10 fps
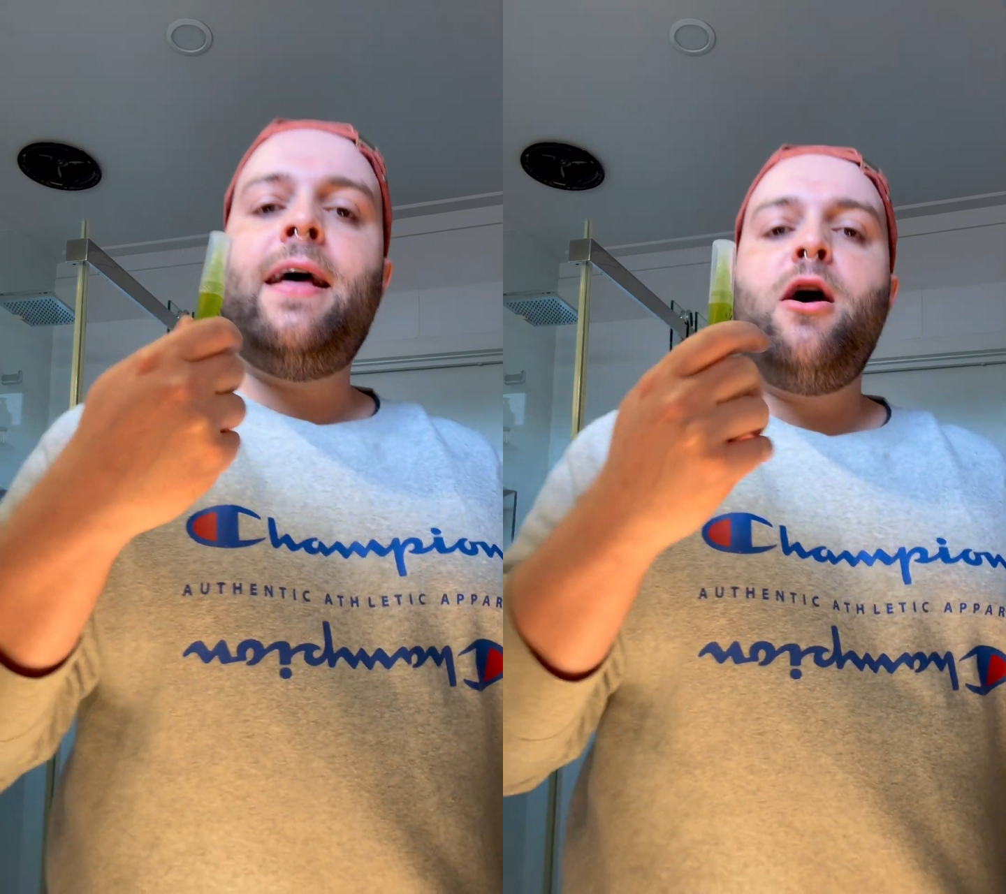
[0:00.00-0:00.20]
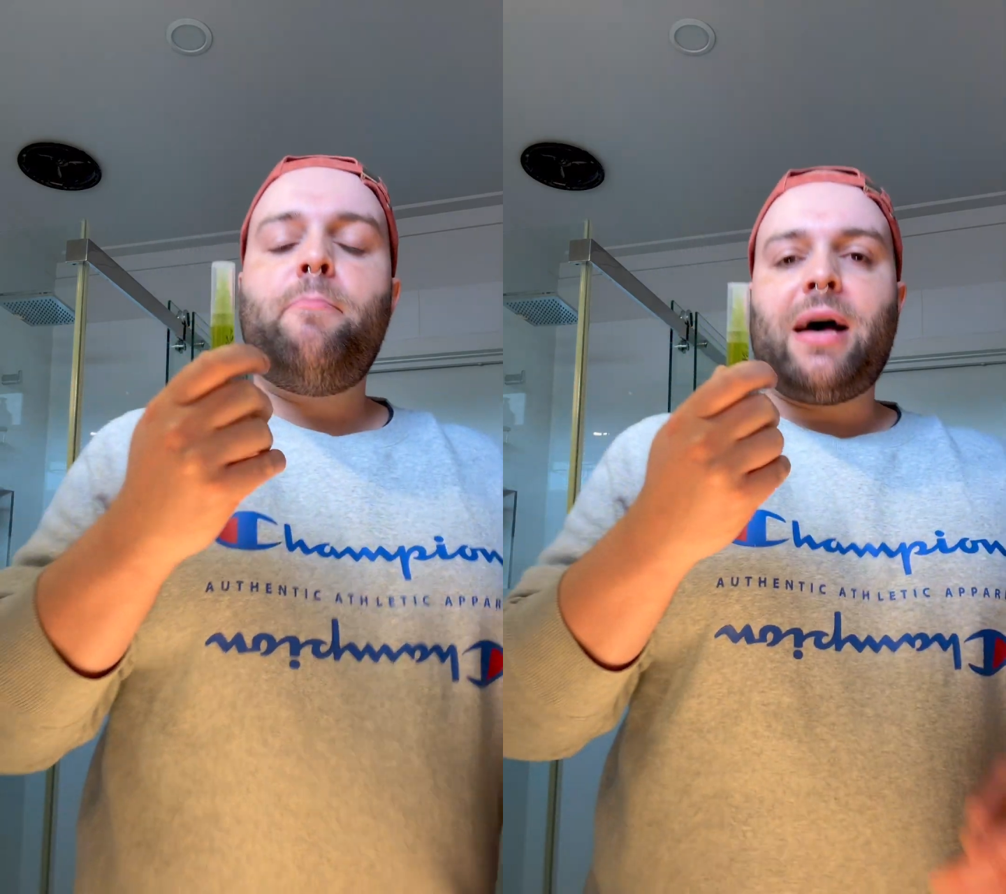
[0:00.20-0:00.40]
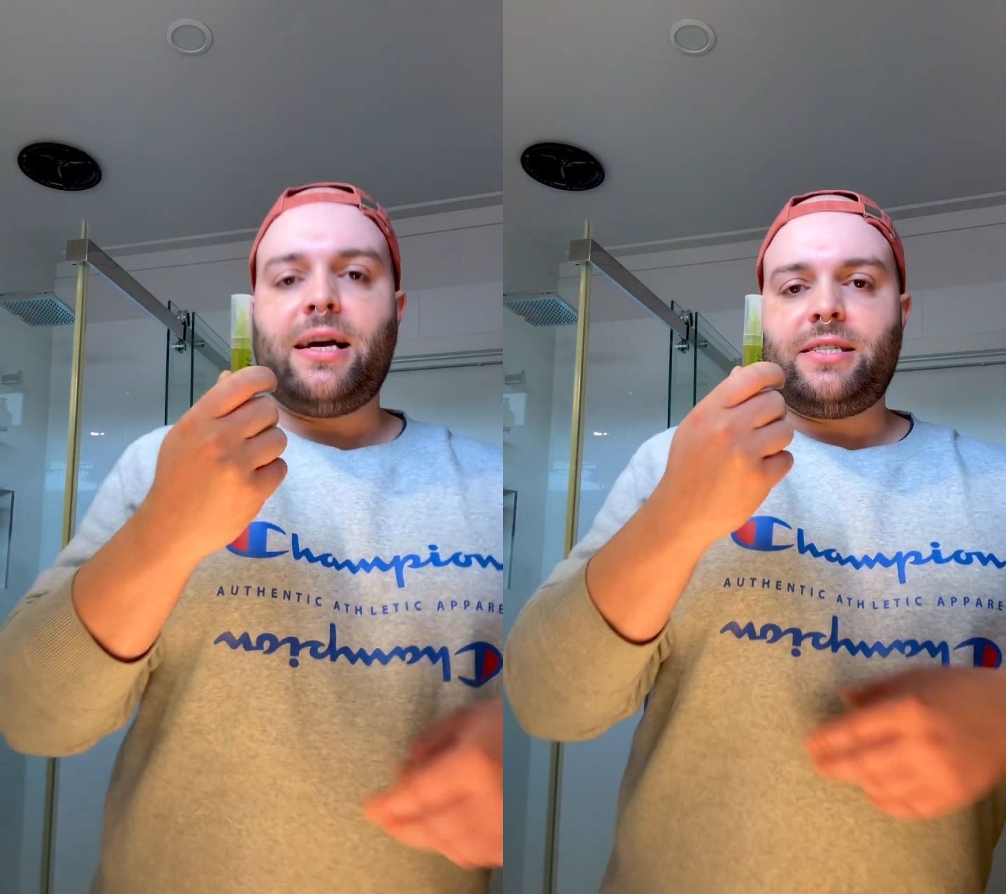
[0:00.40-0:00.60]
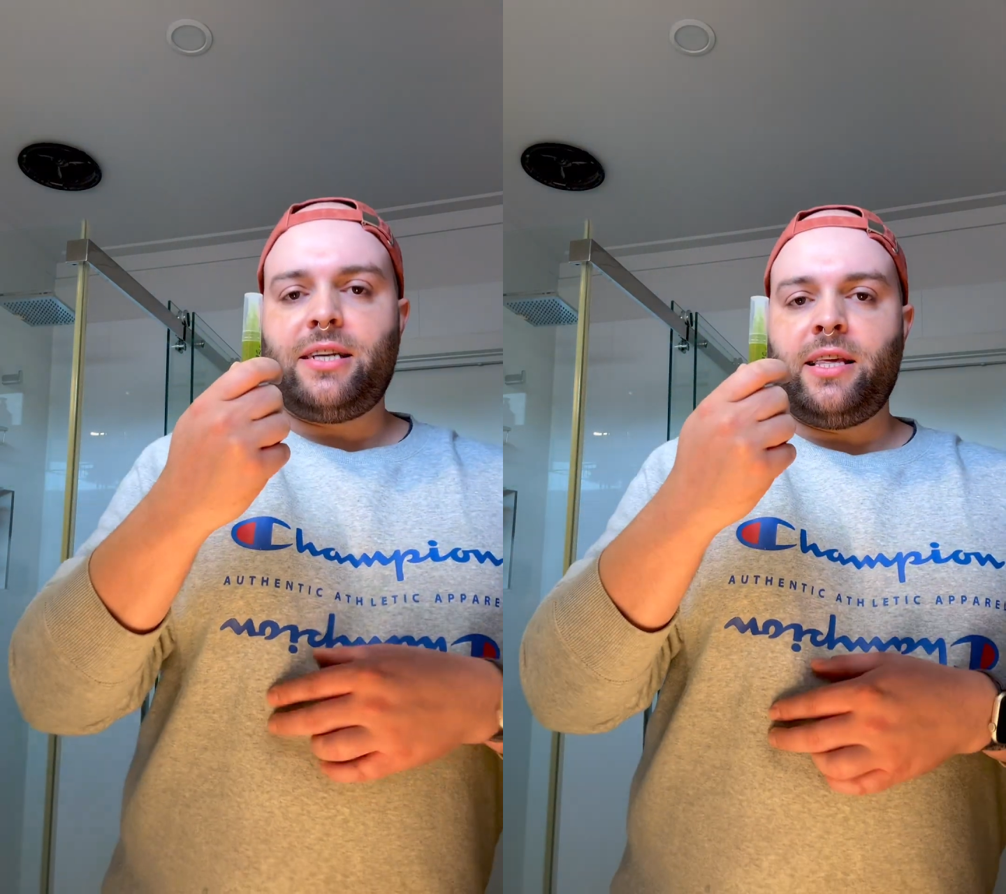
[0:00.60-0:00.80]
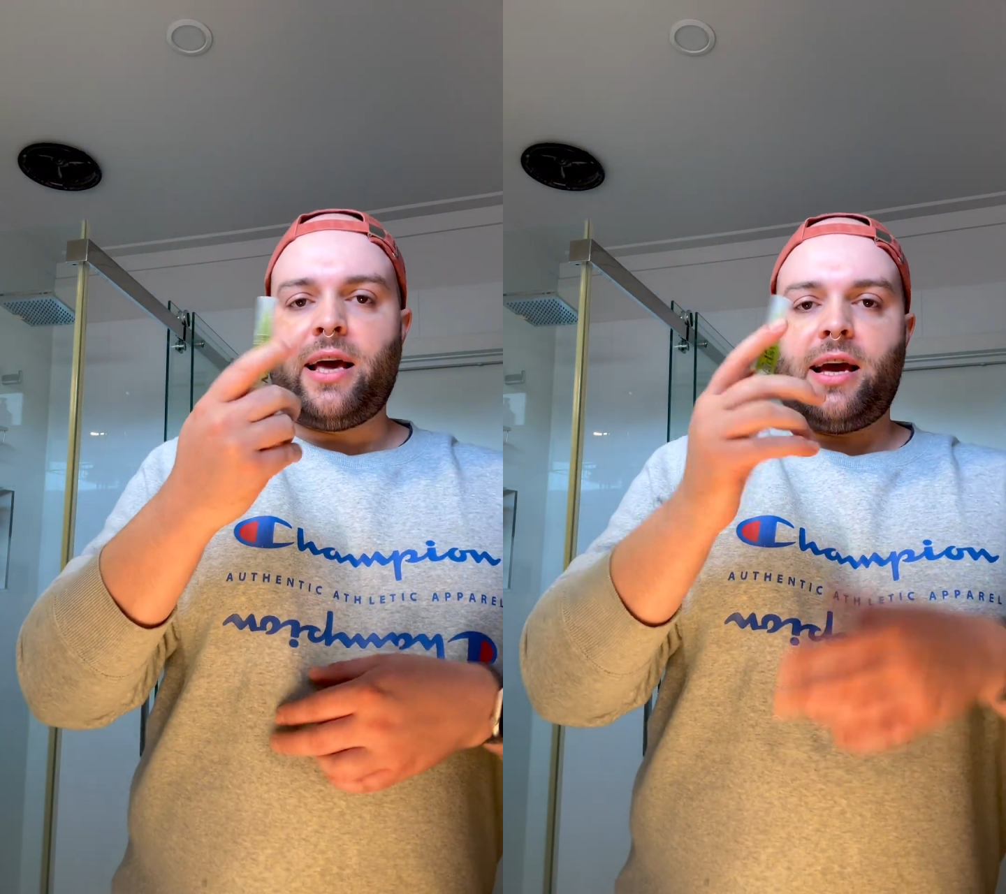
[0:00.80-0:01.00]
But
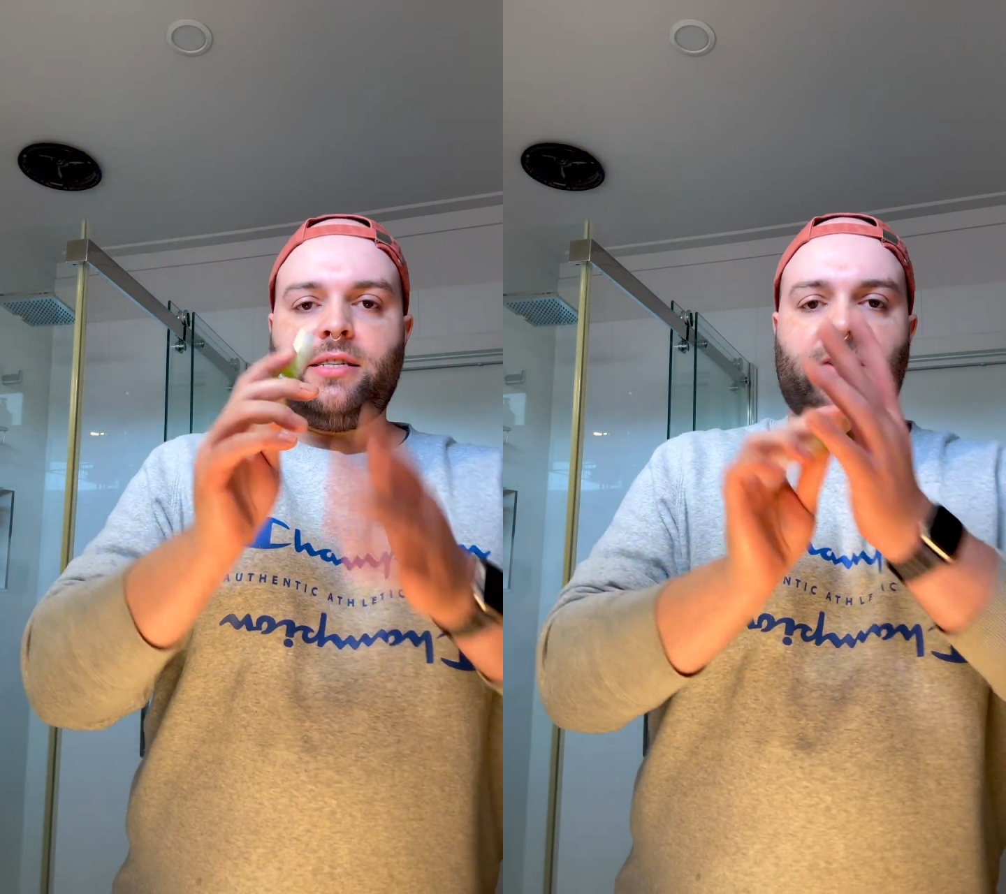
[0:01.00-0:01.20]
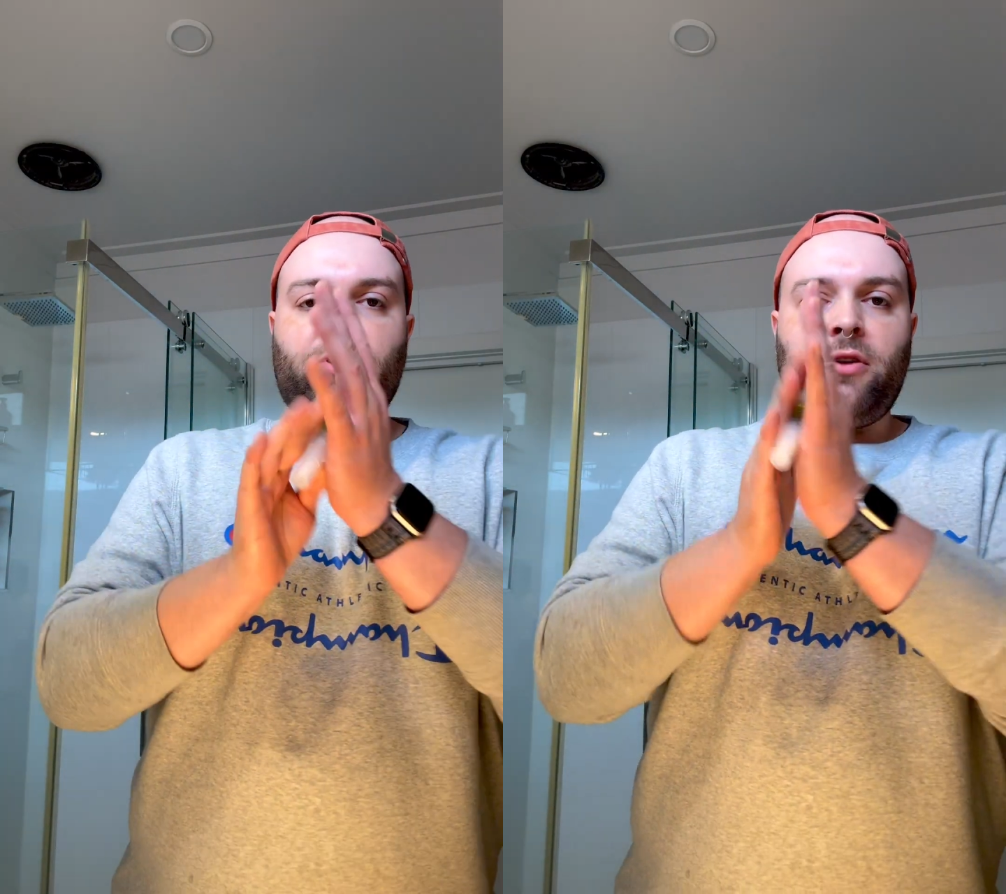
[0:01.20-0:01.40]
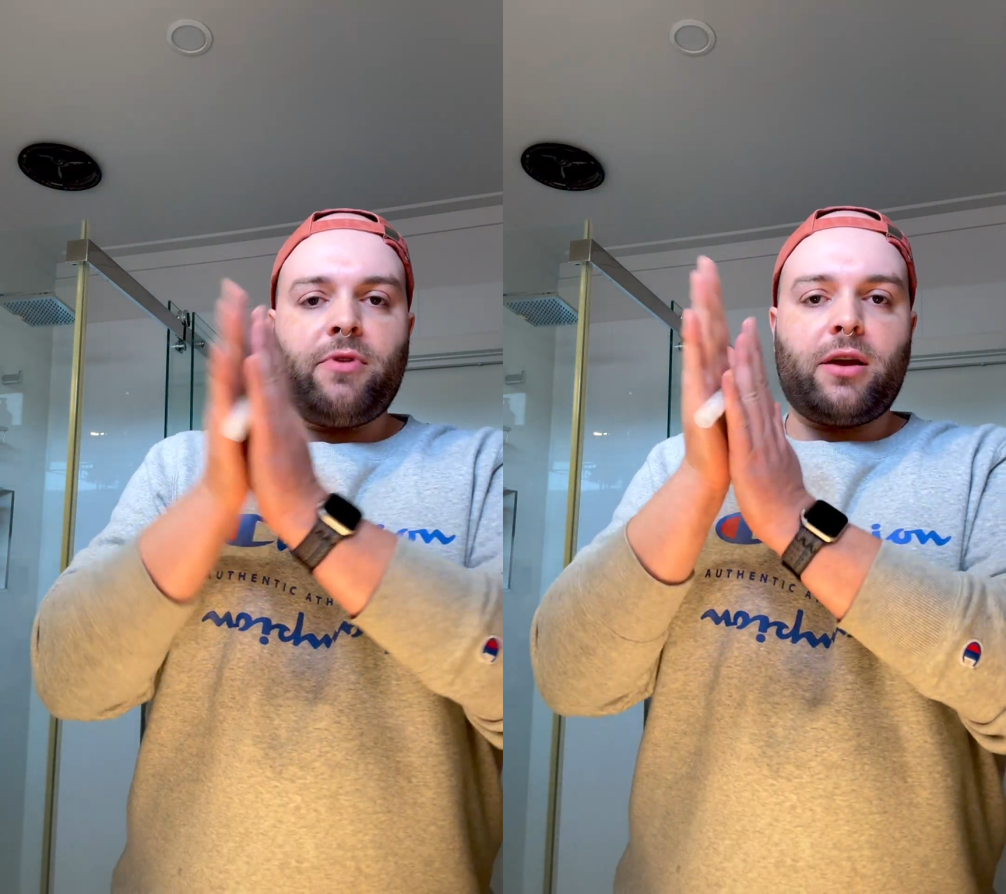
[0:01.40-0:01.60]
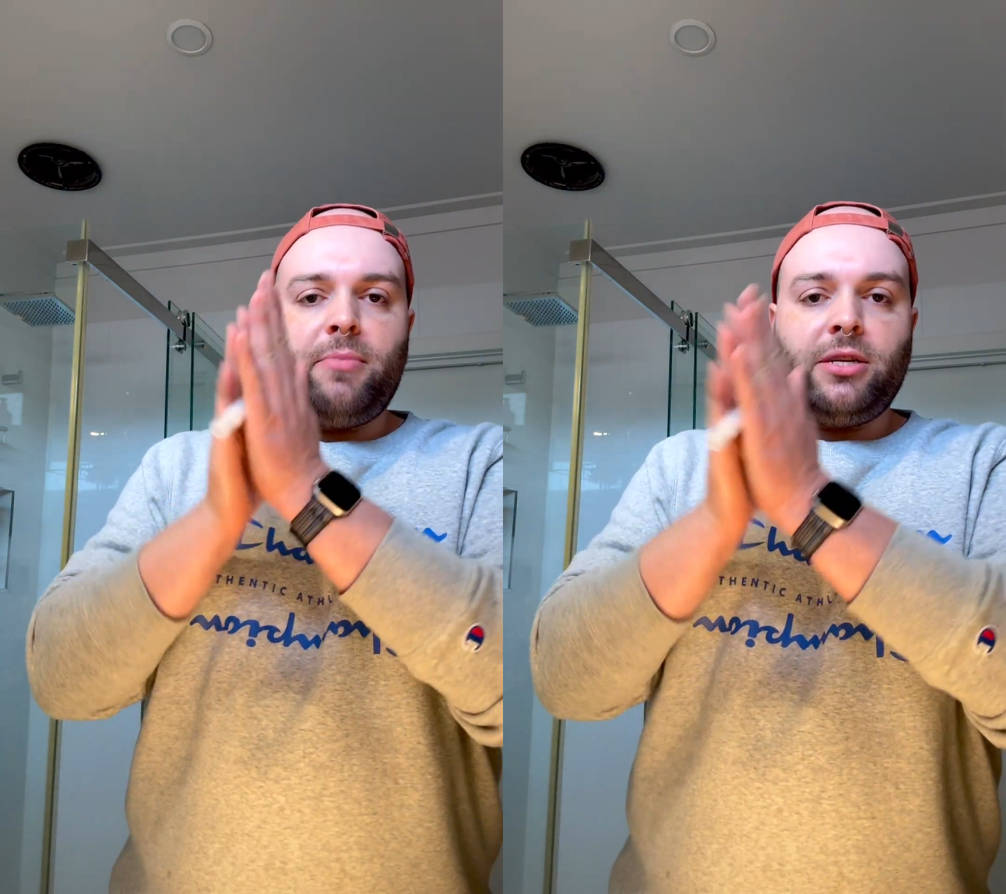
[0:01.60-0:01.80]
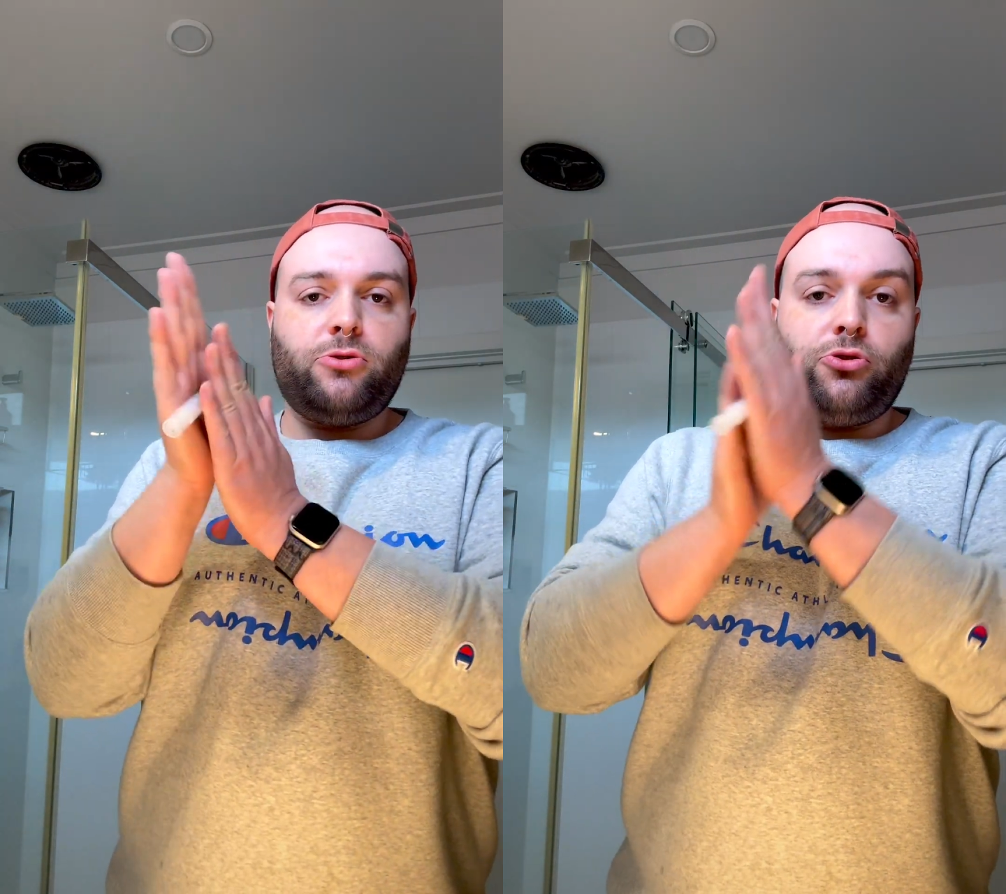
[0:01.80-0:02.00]
yeah, definitely recommend